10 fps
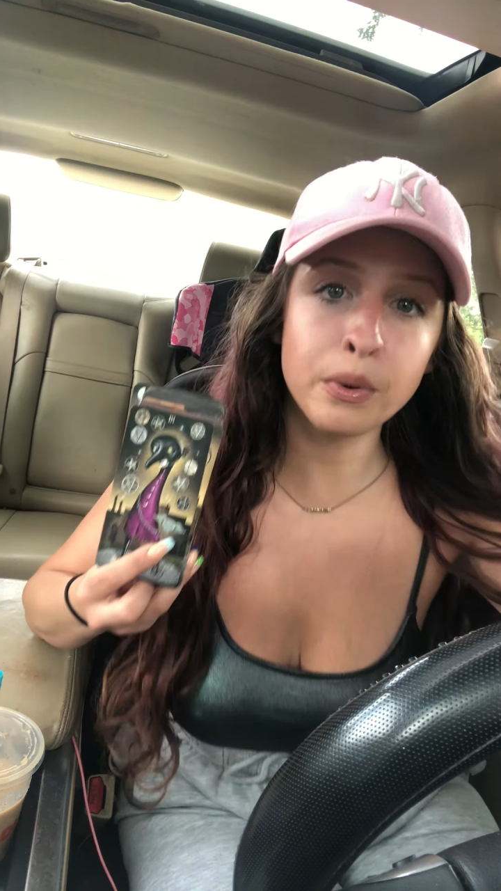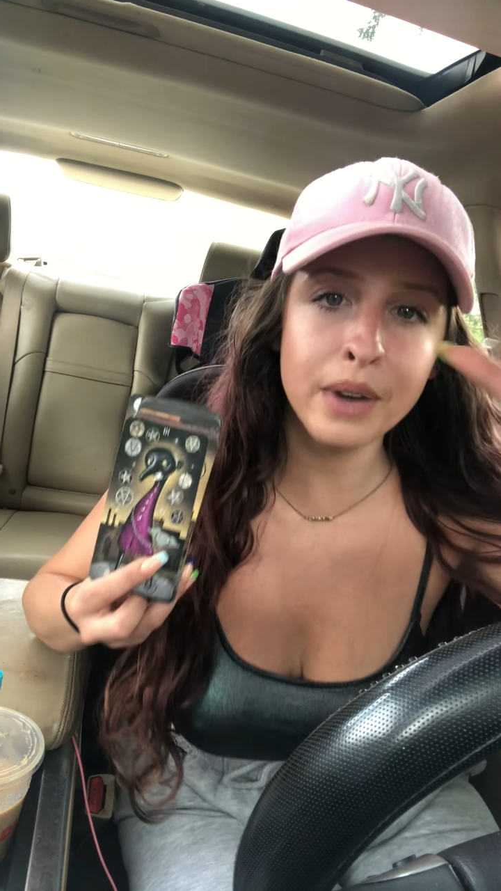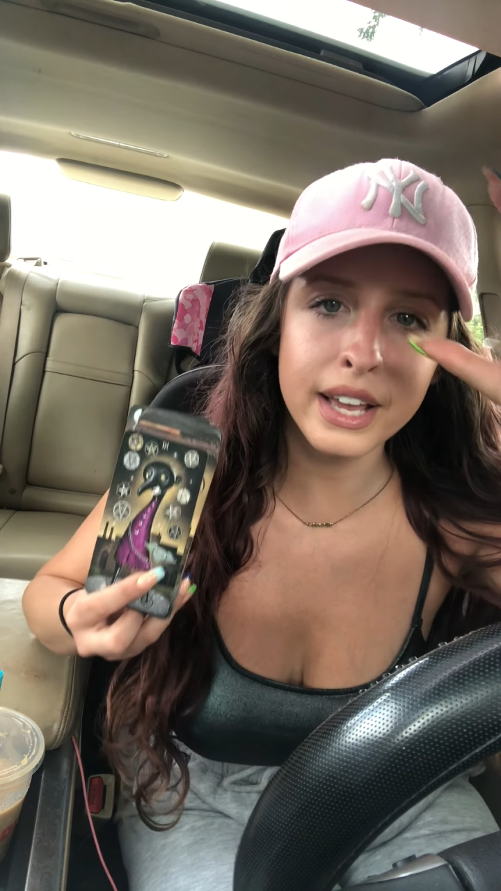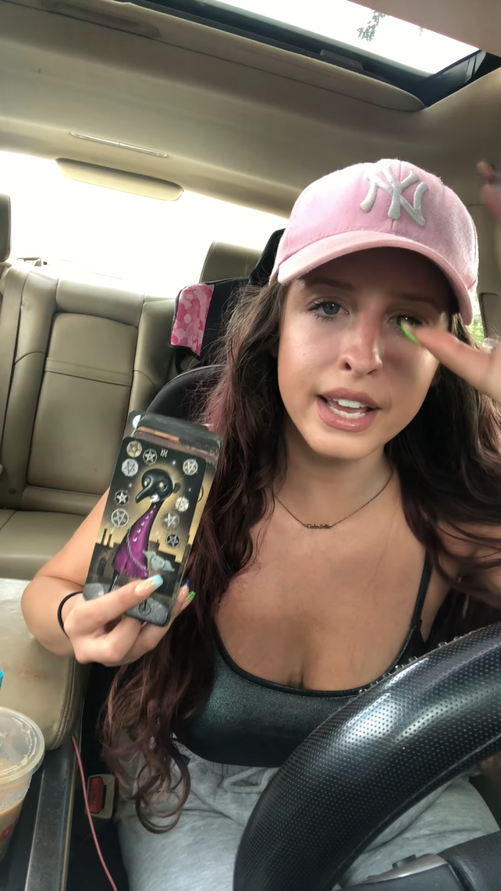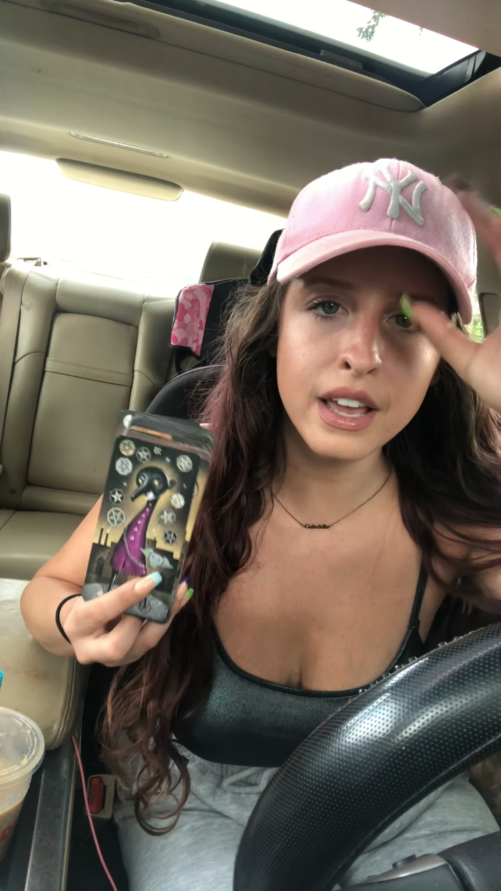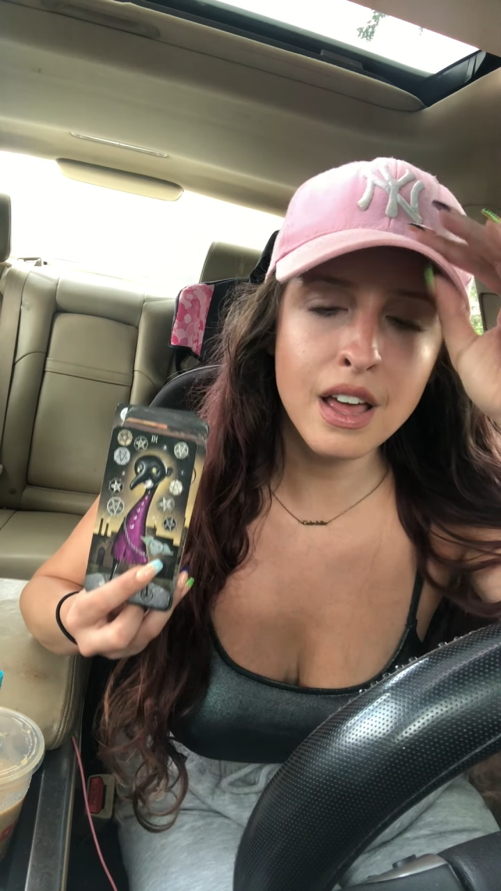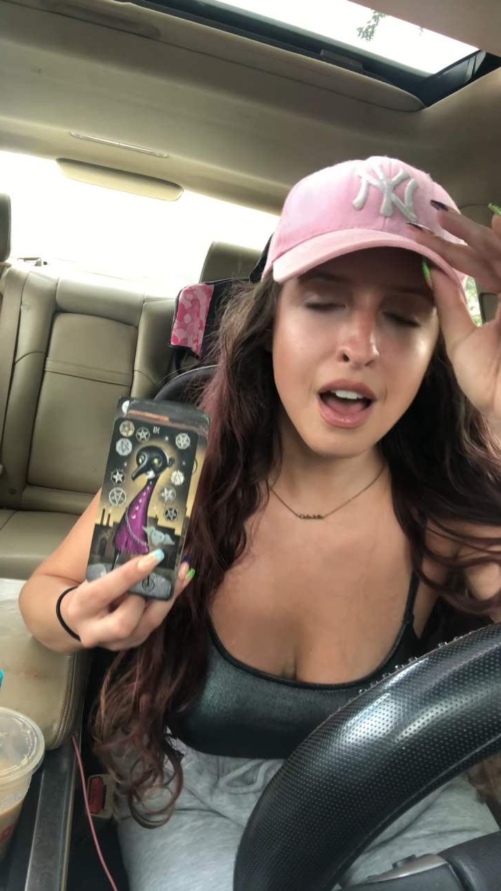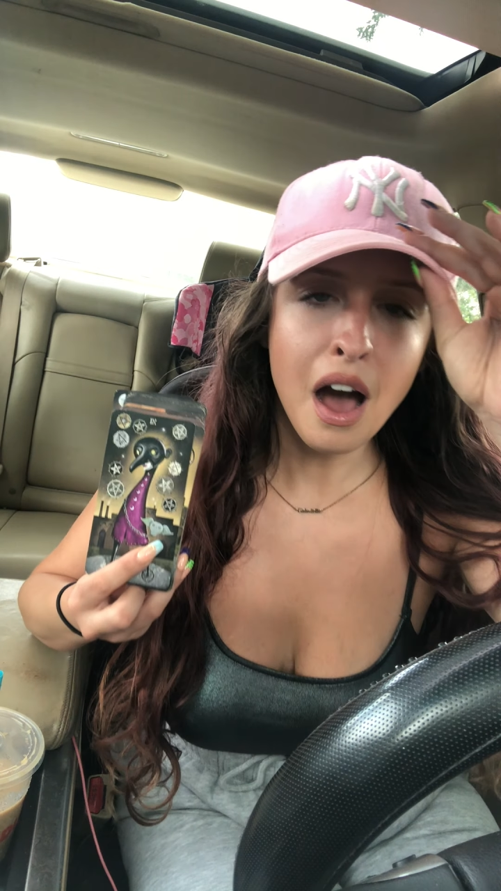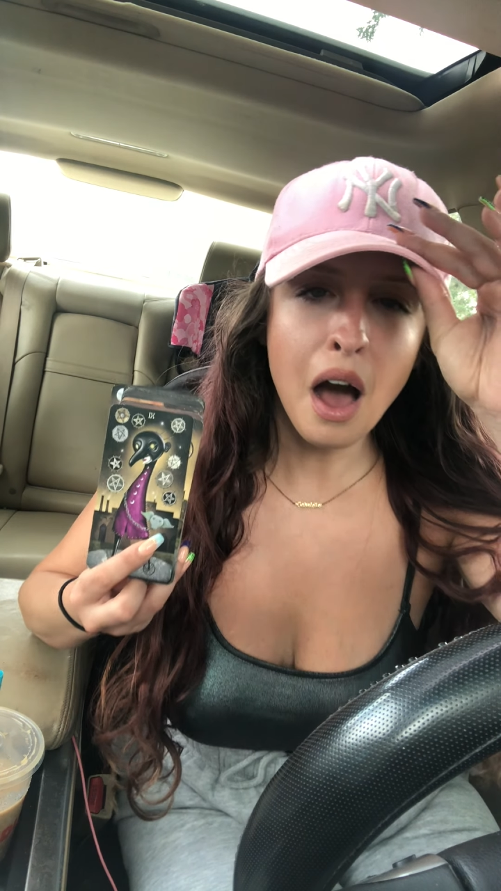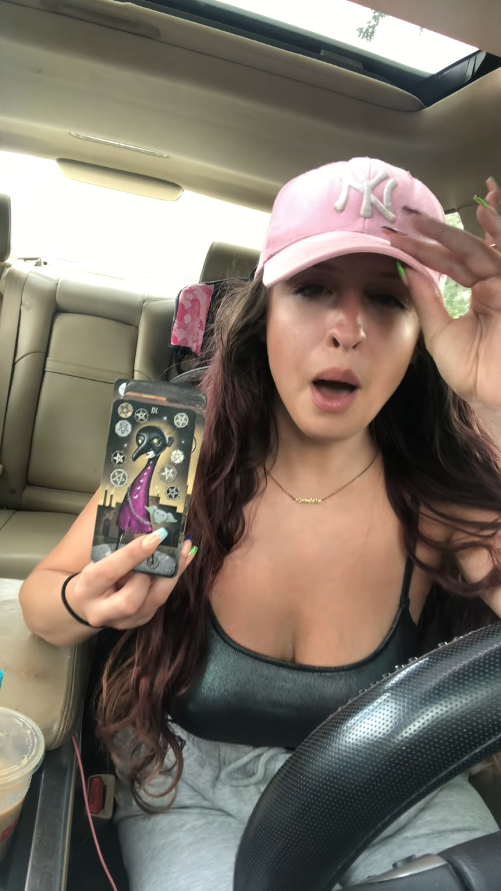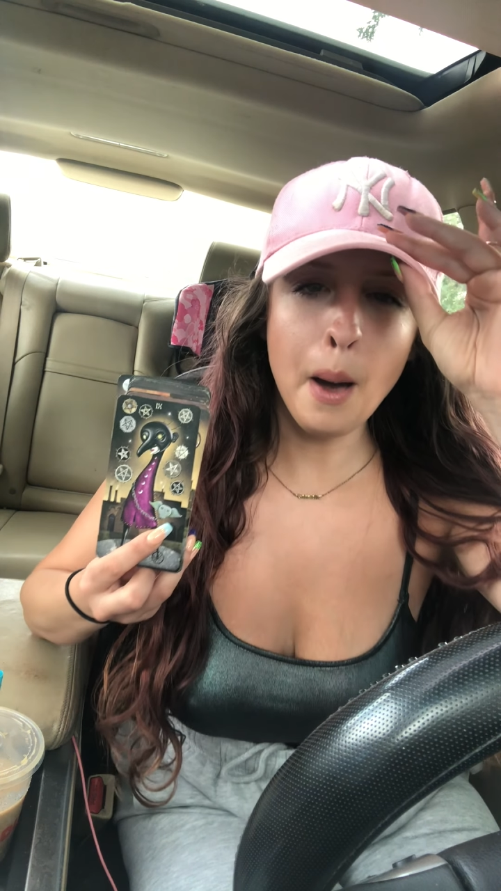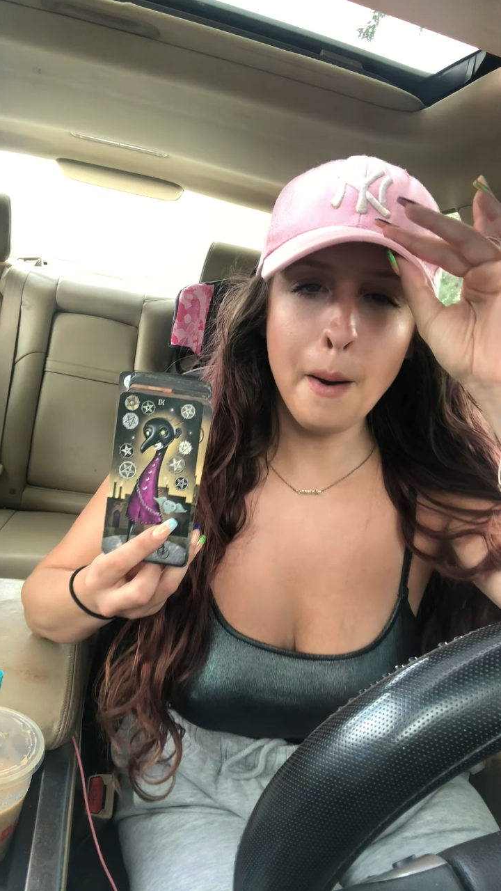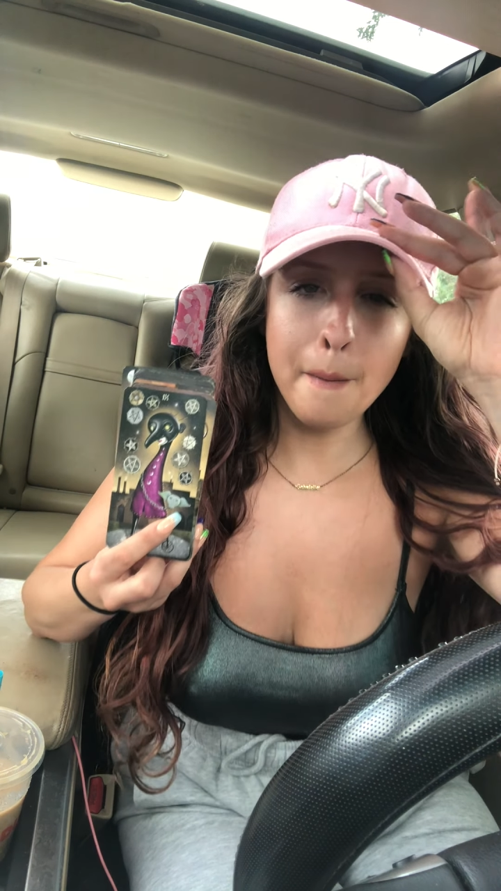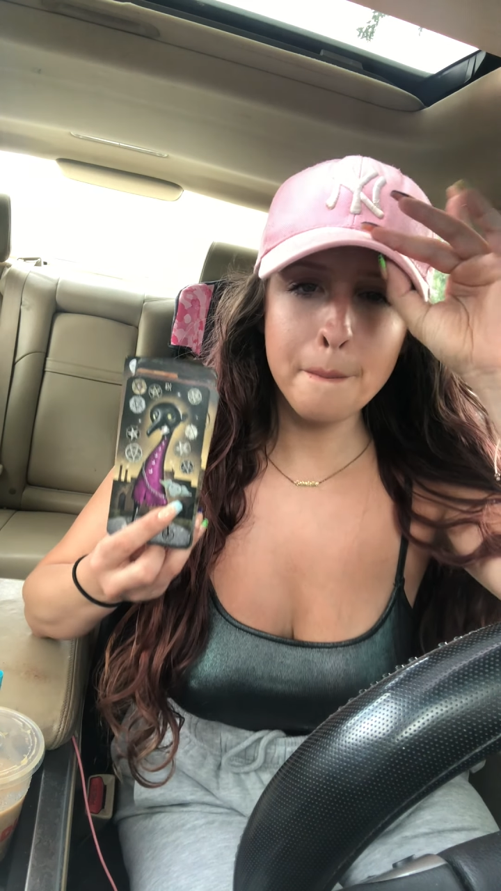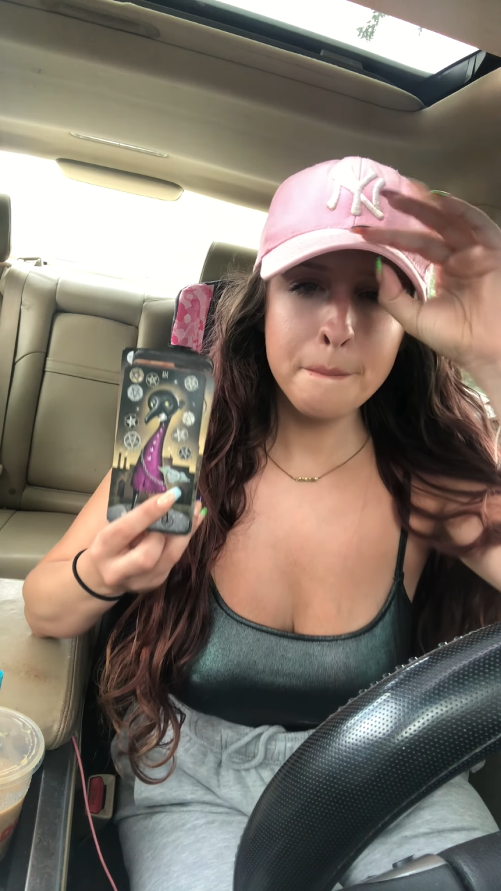away.
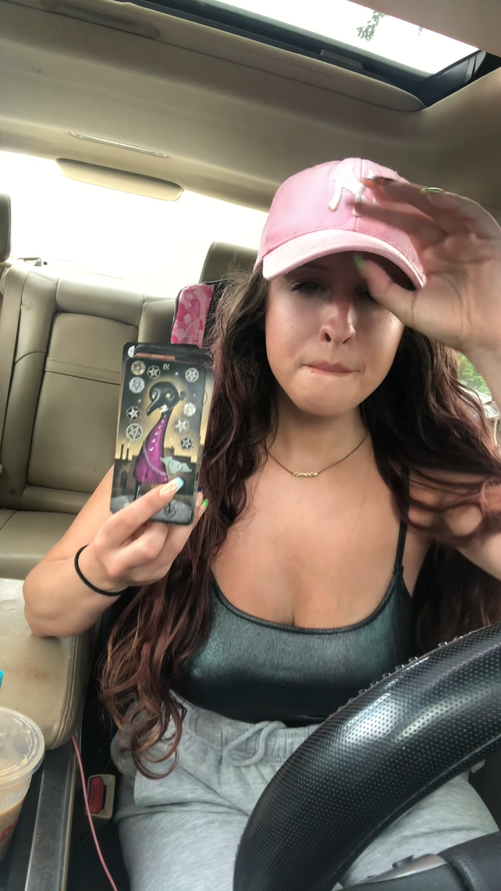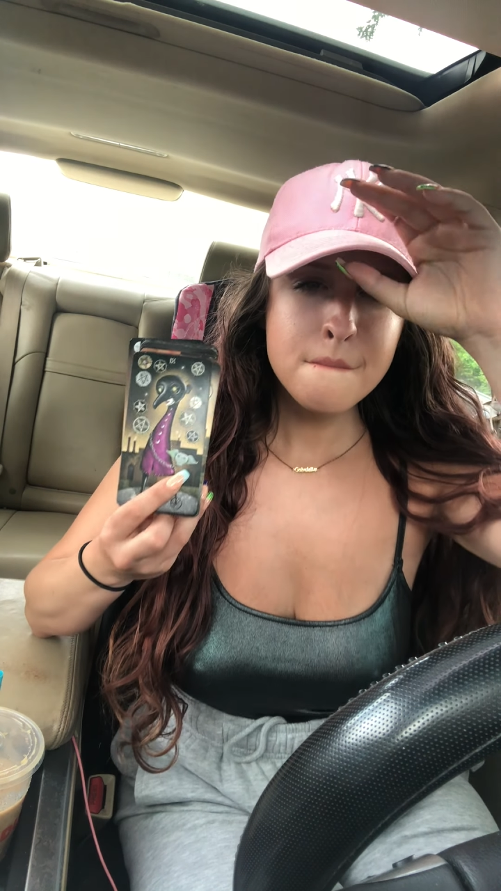Um,